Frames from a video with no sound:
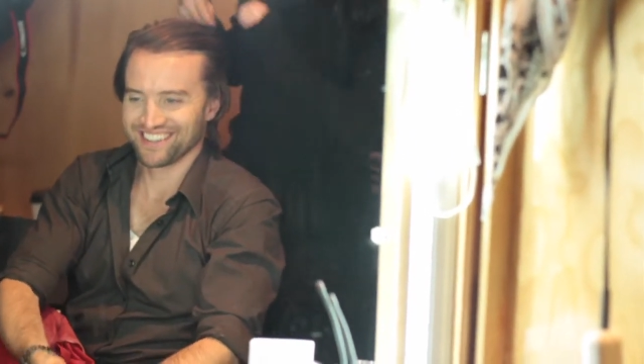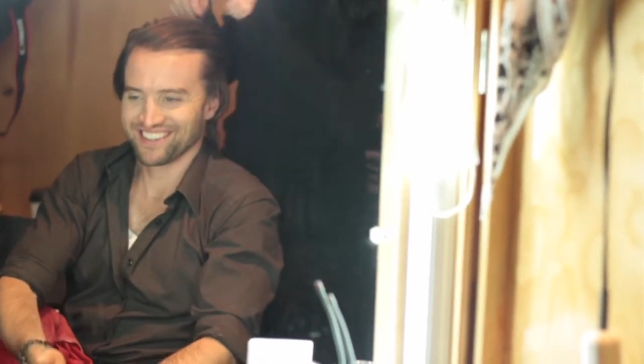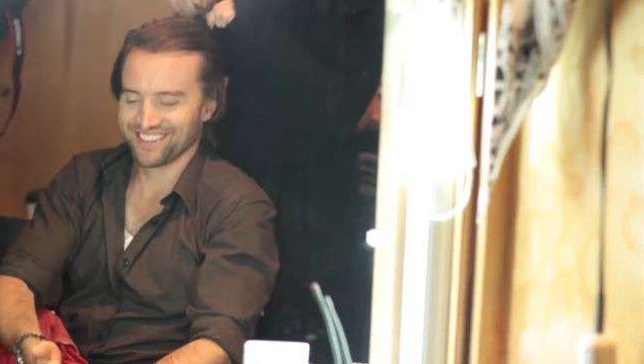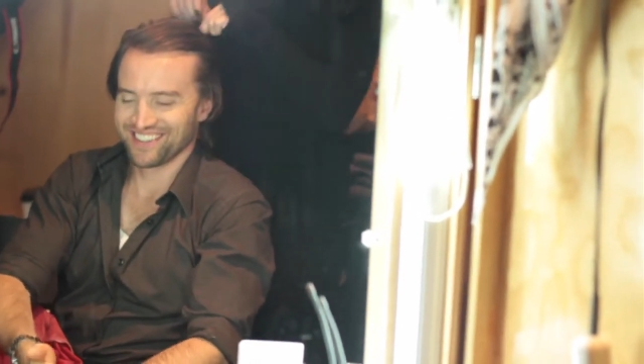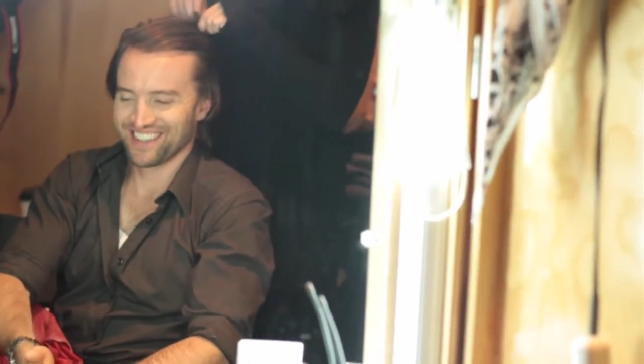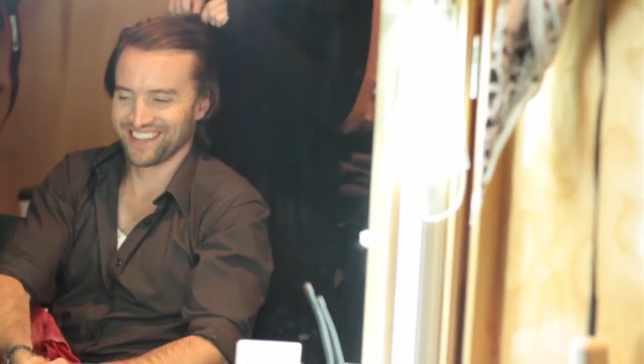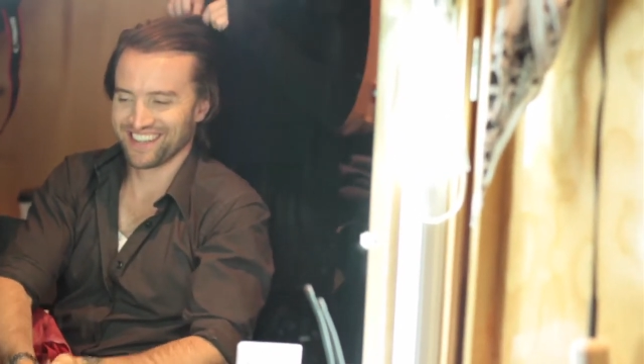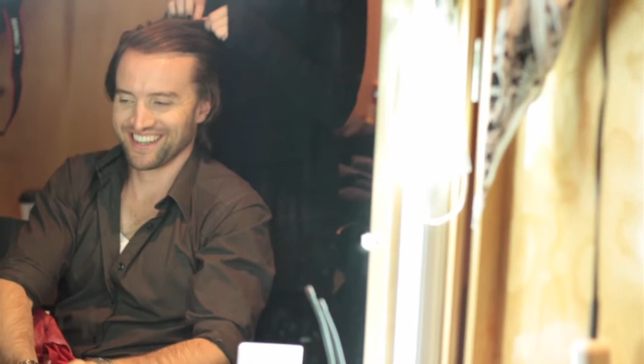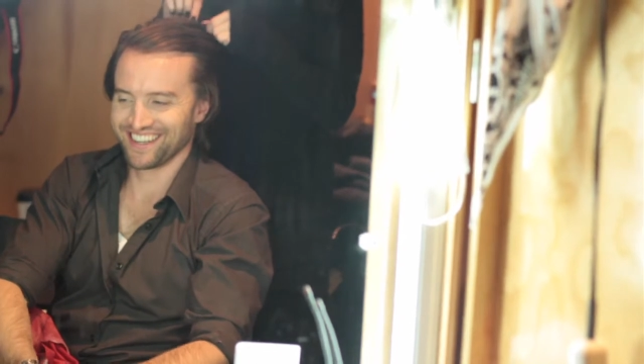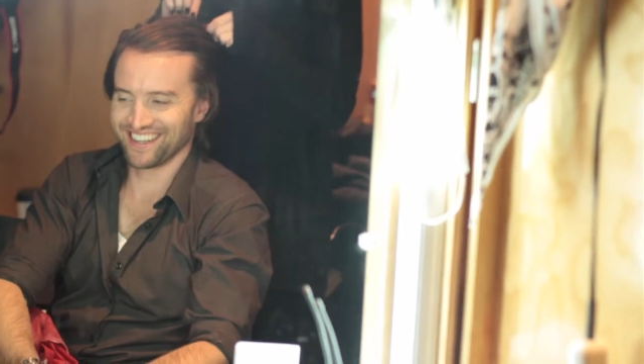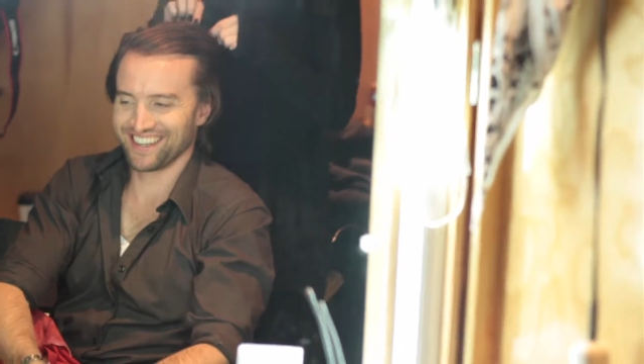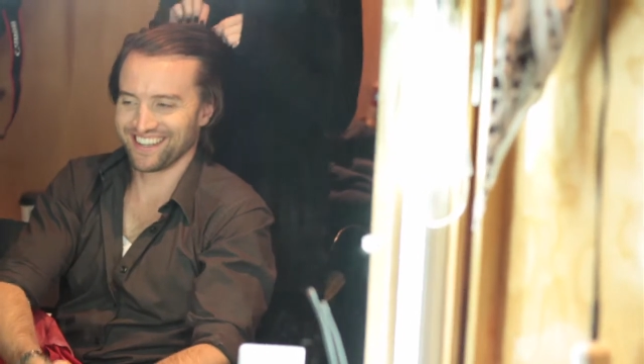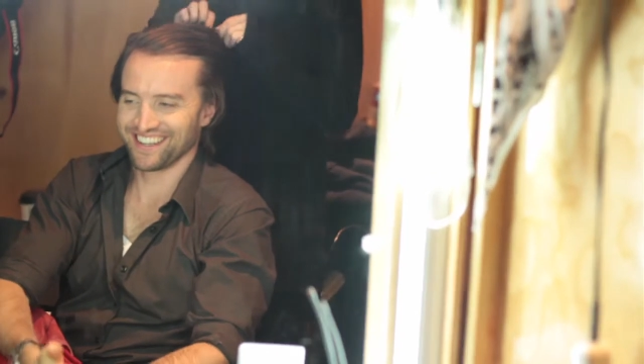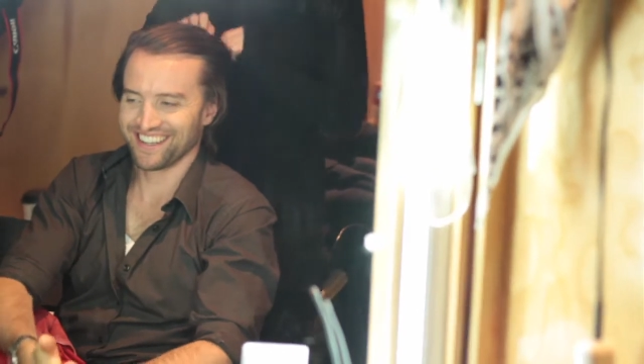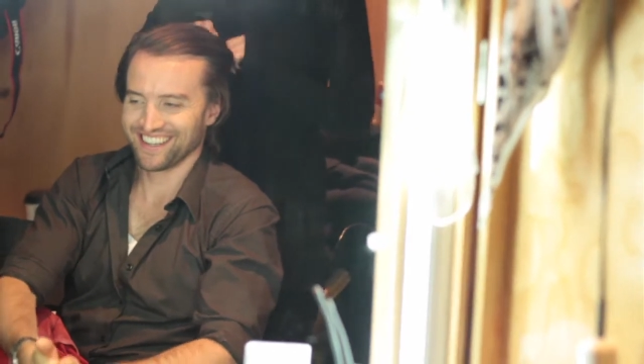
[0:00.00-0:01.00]

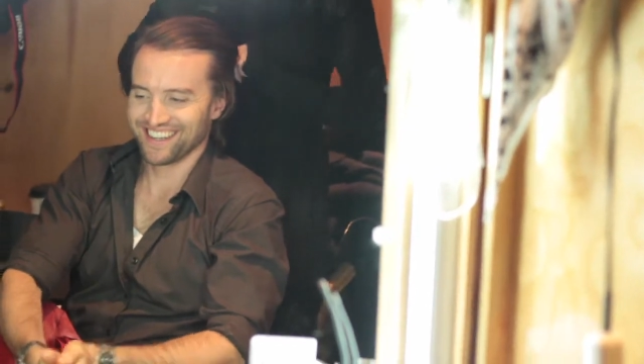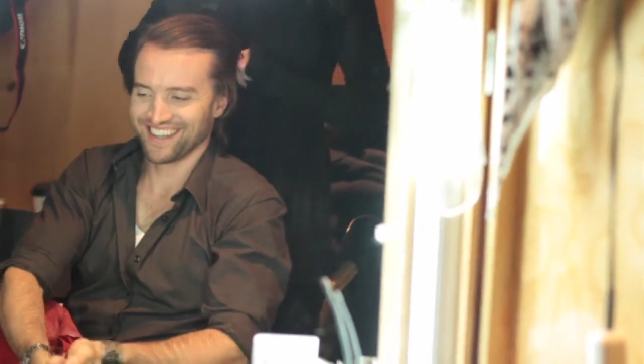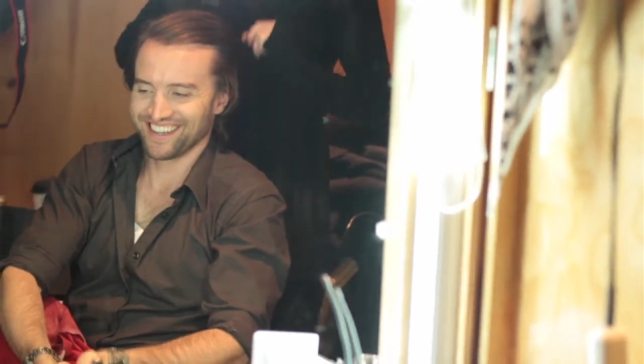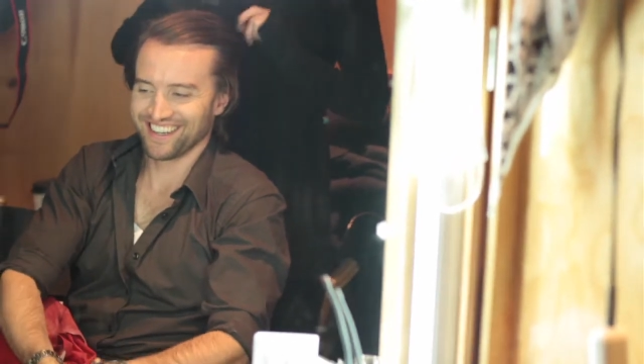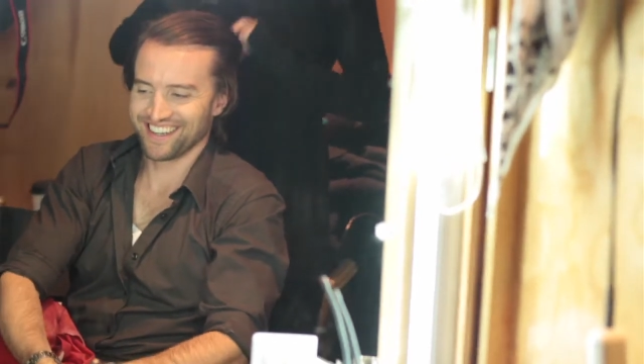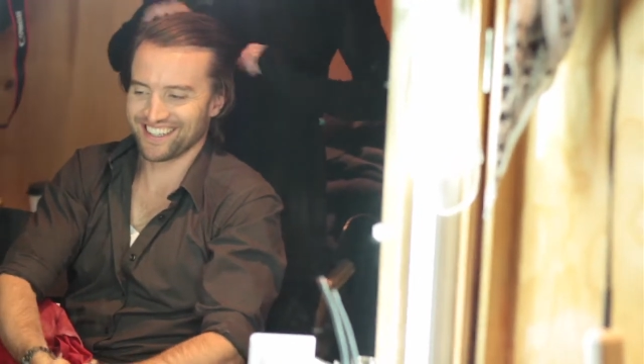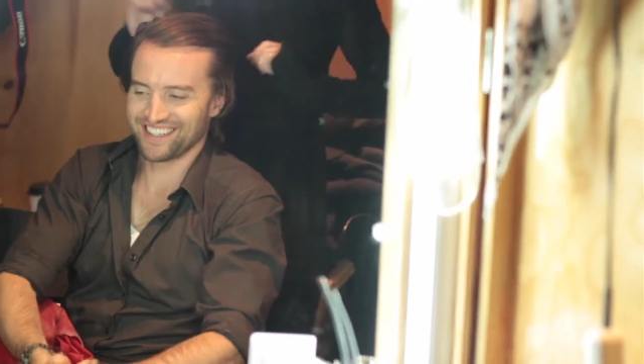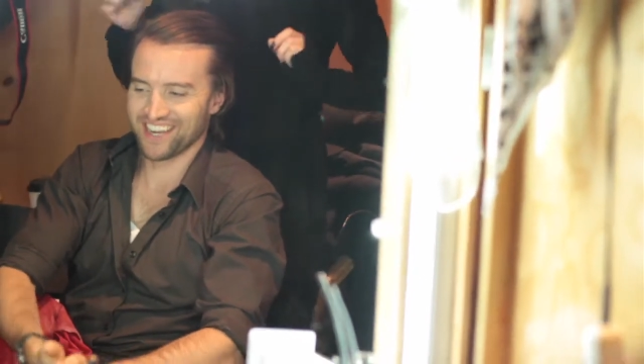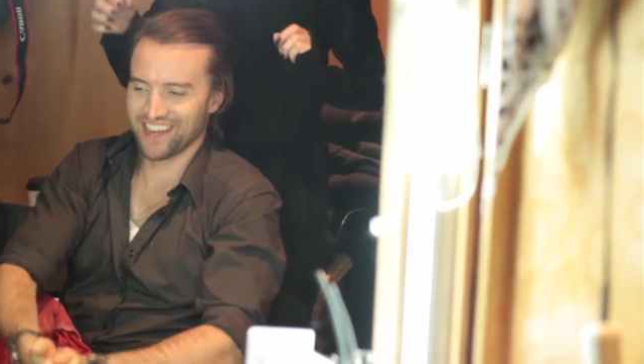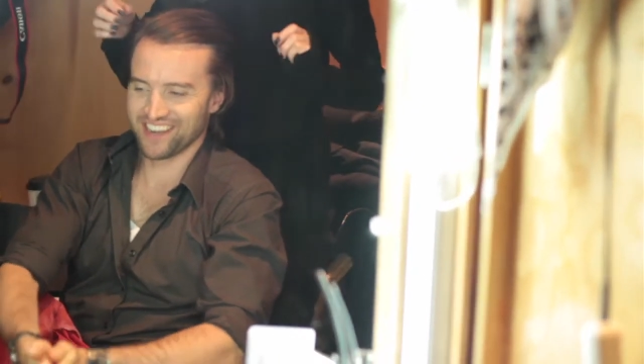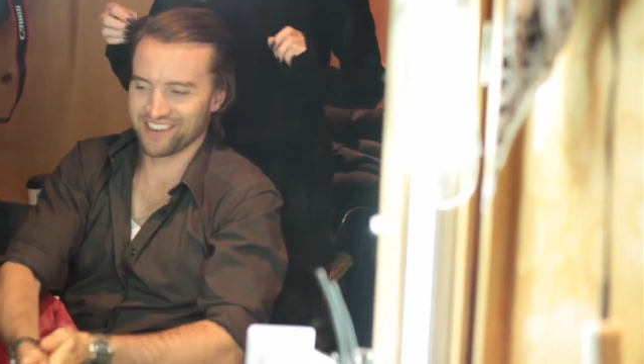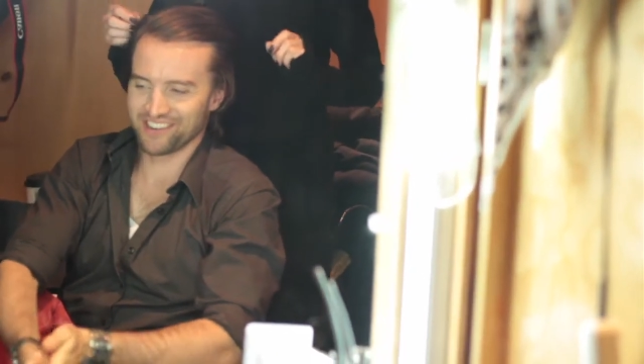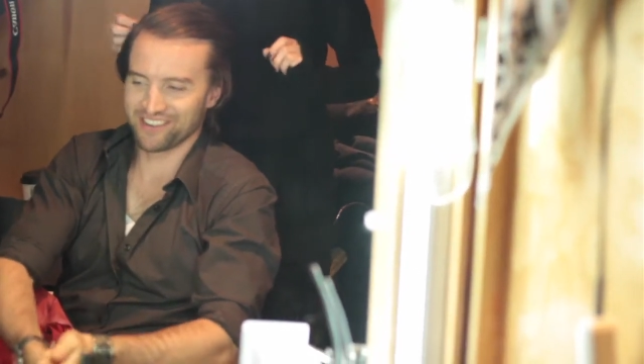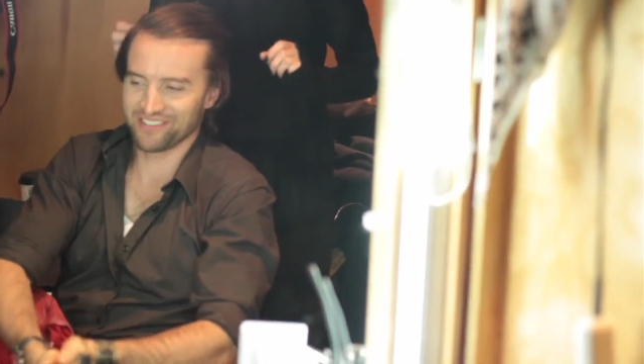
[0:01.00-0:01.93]
stress and the